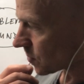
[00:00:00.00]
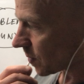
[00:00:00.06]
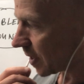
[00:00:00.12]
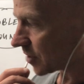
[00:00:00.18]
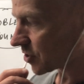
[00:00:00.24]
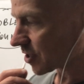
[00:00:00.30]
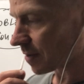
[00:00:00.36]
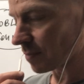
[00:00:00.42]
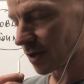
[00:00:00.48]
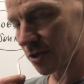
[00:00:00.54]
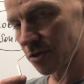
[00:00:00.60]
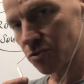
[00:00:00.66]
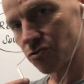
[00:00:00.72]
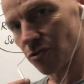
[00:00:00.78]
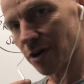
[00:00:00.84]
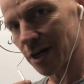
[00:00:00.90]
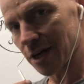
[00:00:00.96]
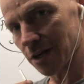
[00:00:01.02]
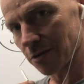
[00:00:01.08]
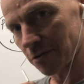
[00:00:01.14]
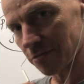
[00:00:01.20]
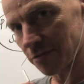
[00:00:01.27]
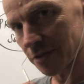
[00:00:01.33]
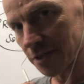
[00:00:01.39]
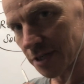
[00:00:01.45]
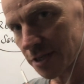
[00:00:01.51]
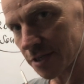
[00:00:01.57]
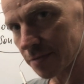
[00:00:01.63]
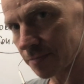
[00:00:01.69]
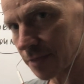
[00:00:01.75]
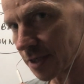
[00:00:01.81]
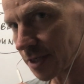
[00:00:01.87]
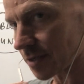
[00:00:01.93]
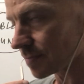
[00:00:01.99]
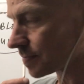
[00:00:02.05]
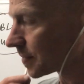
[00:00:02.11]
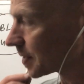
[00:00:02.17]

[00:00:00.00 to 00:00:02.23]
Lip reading: way generally to try and look for this is